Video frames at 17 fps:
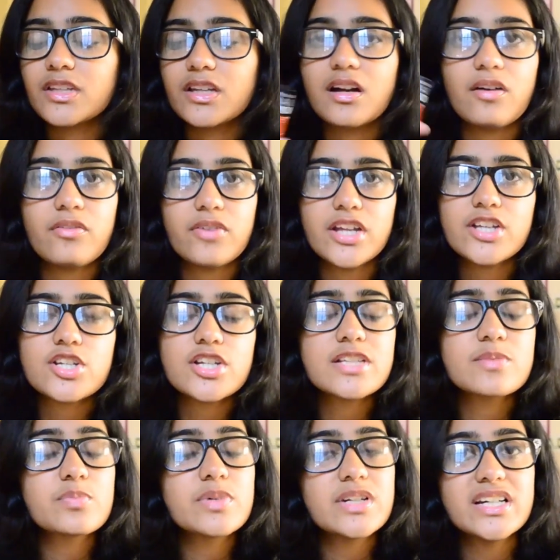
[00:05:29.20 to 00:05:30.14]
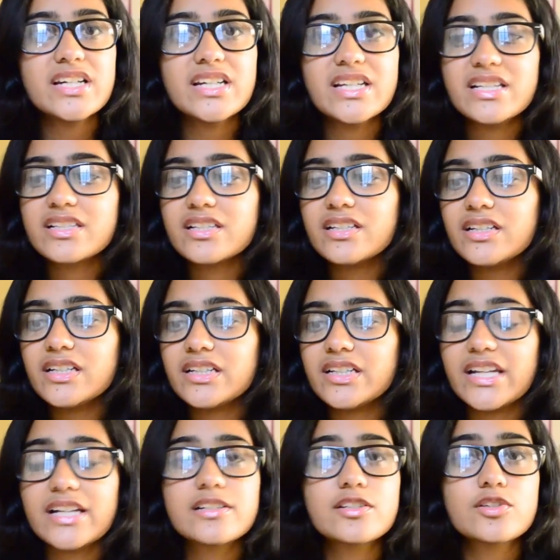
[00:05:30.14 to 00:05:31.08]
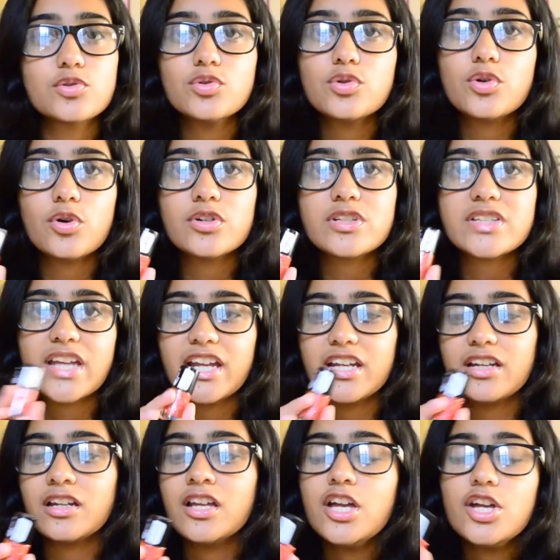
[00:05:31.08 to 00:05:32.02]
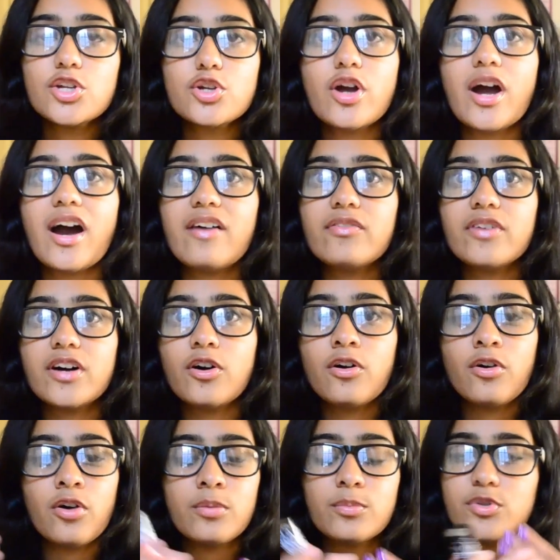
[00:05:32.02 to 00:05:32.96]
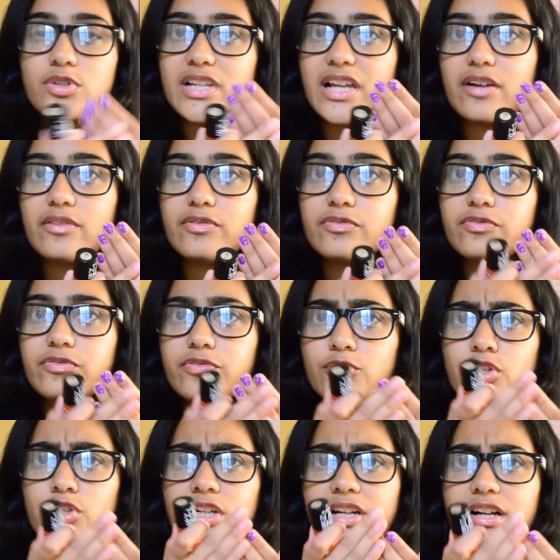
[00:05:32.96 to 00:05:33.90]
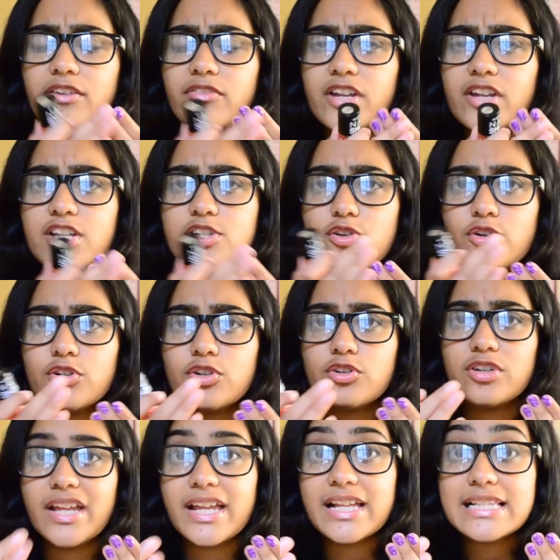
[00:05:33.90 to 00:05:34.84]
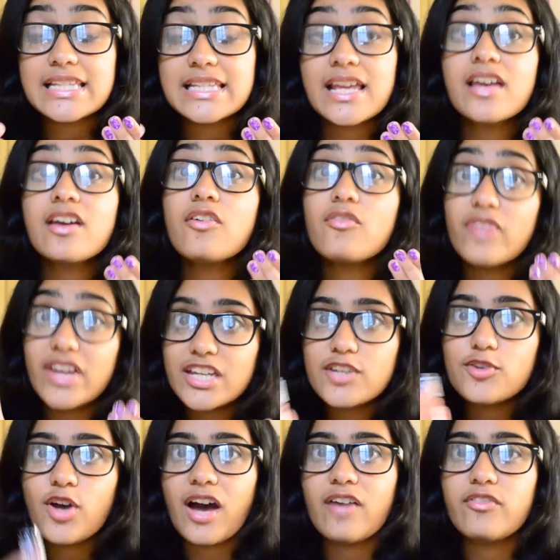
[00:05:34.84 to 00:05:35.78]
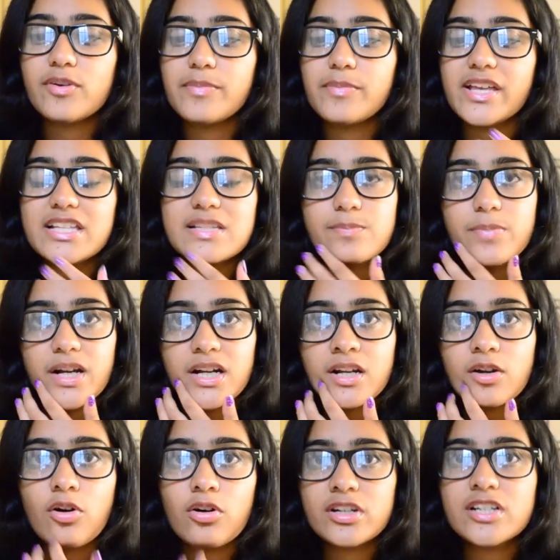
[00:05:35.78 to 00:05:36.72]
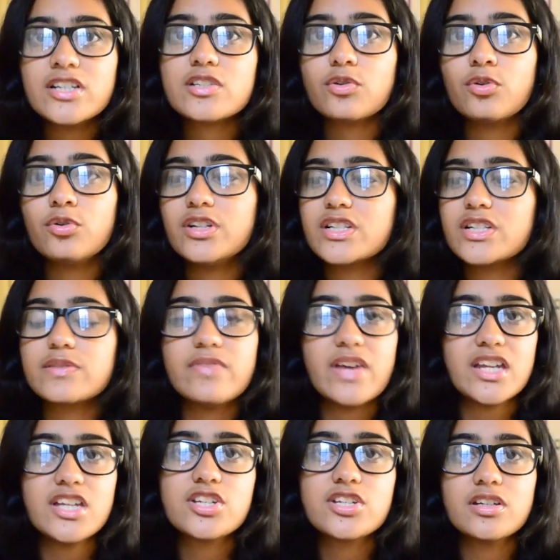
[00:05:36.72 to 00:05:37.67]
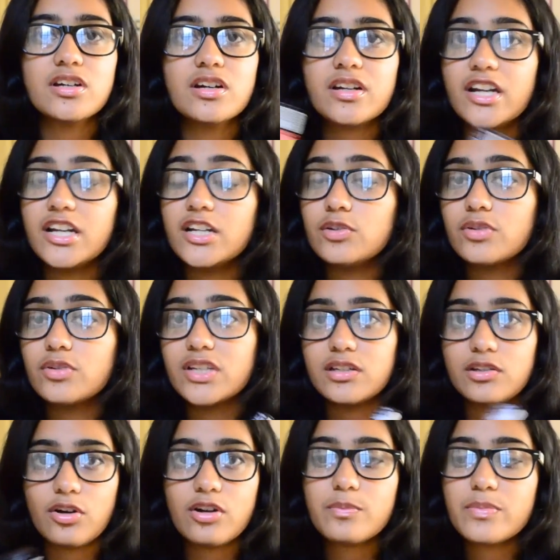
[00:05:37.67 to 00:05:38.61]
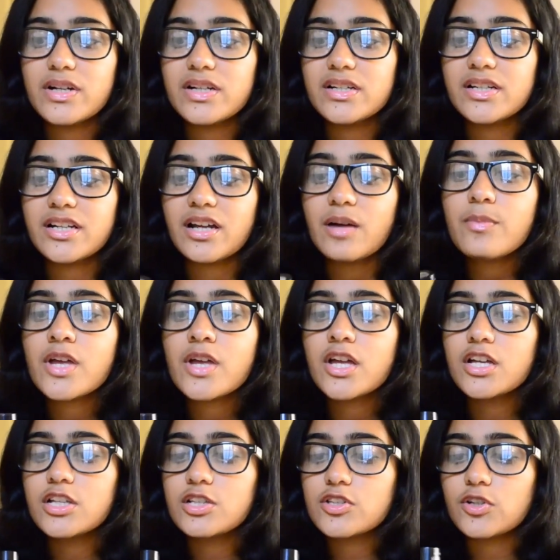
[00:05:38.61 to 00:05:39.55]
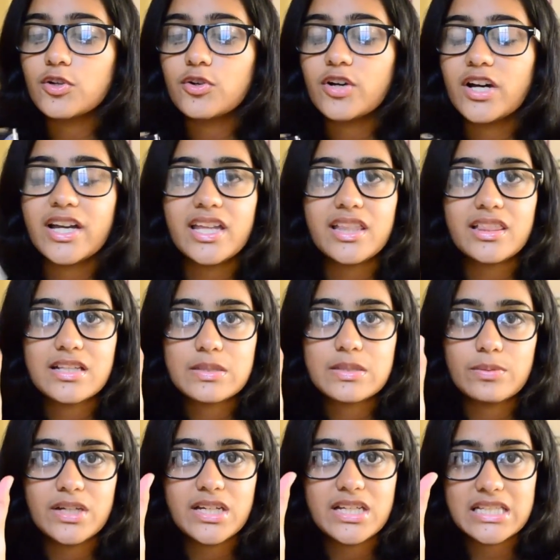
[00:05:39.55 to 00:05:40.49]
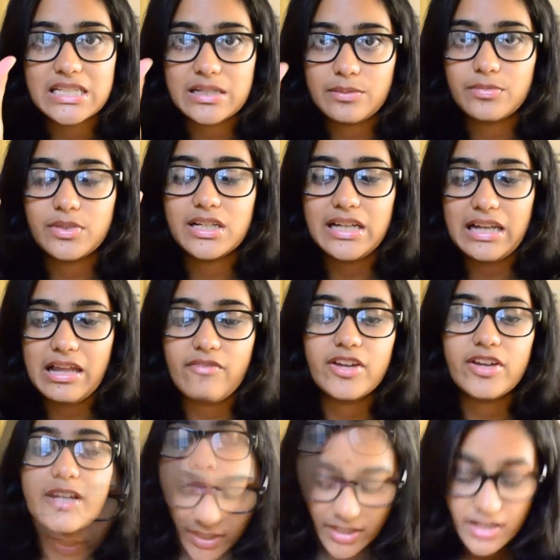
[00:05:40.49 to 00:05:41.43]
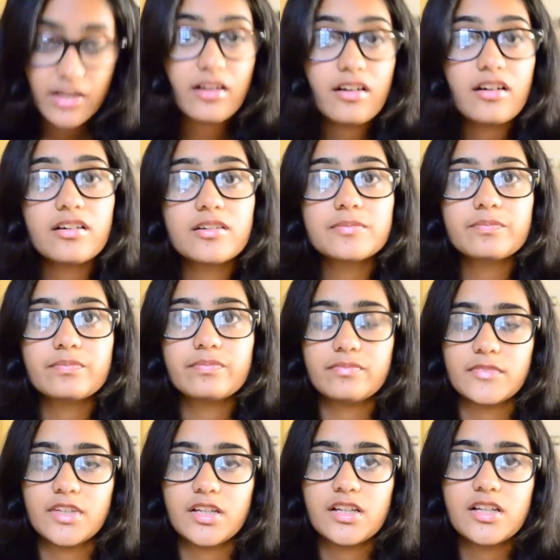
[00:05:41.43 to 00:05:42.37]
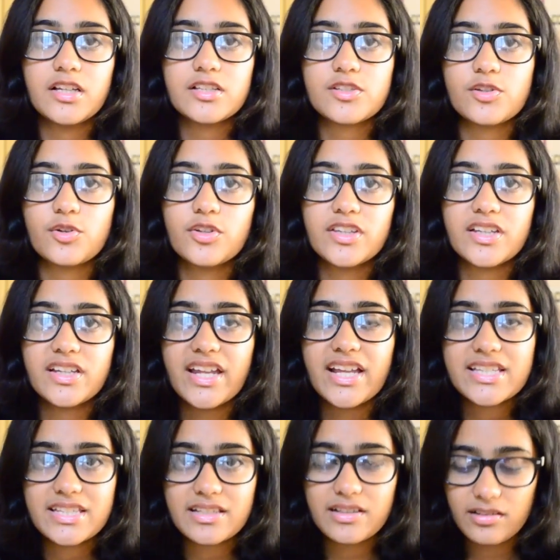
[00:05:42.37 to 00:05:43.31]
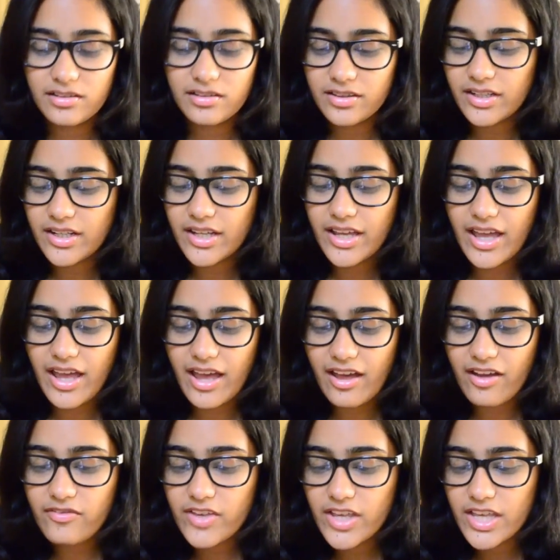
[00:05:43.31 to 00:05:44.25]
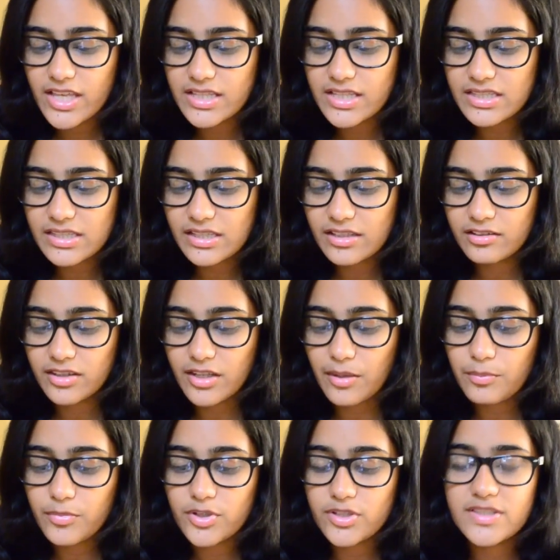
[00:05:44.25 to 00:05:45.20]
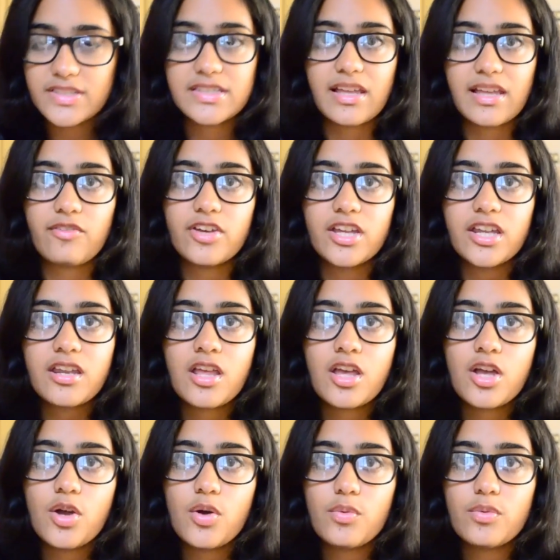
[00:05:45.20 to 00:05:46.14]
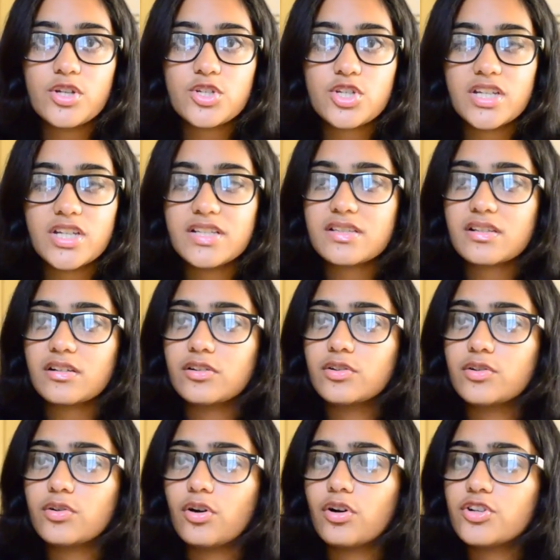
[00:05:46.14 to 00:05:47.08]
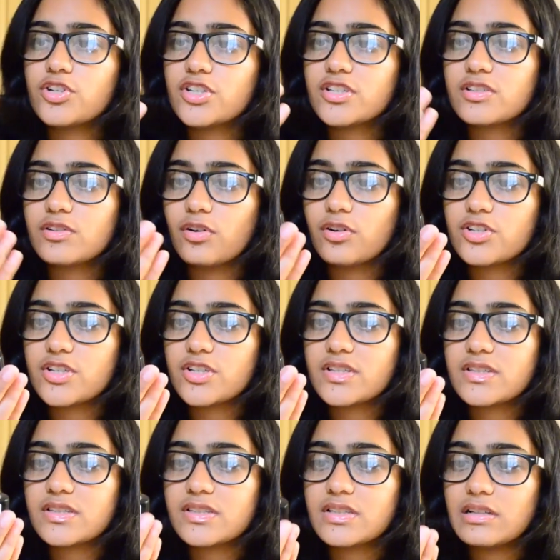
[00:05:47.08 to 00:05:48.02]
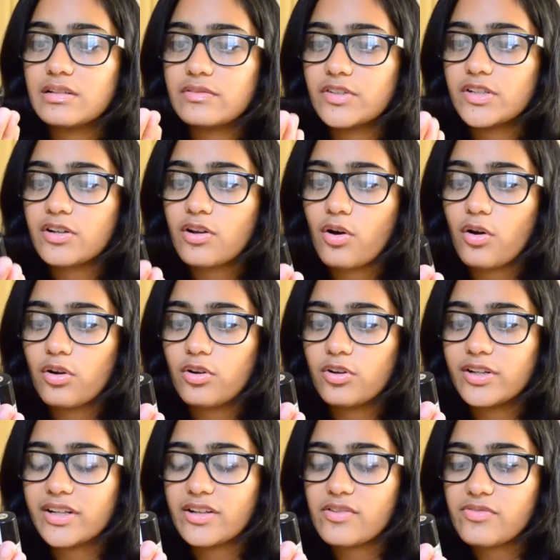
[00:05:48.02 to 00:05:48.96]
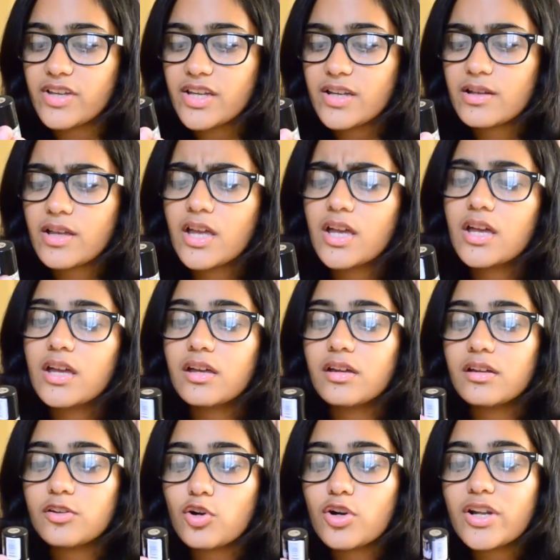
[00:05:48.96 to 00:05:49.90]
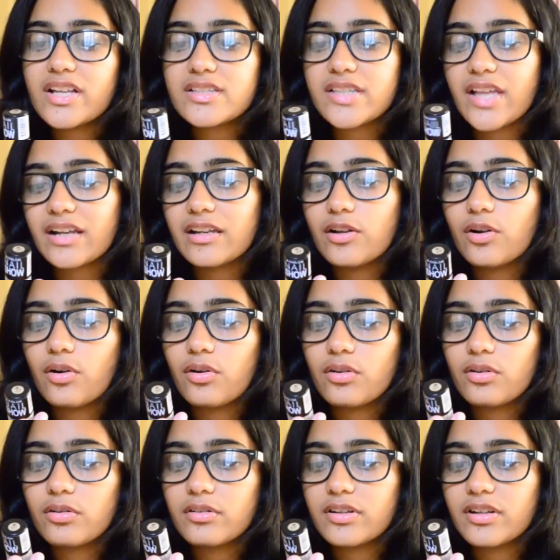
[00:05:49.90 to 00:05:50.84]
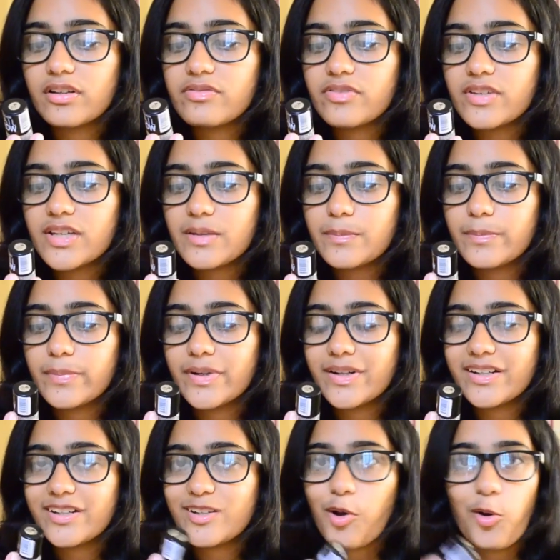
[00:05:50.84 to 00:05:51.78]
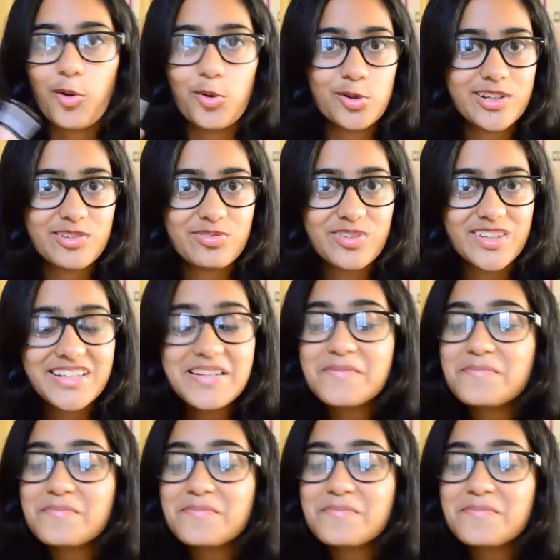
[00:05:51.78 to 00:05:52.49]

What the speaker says: coverage is pretty decent. It takes two coats and you have almost like a full coverage on your nails when you have a base, but on its own it's very sheer and you cannot build it up. So again, this one is number 11. The next color that I have is number 7, which is a gorgeous silver holographic. Not exactly holographic, but holographic.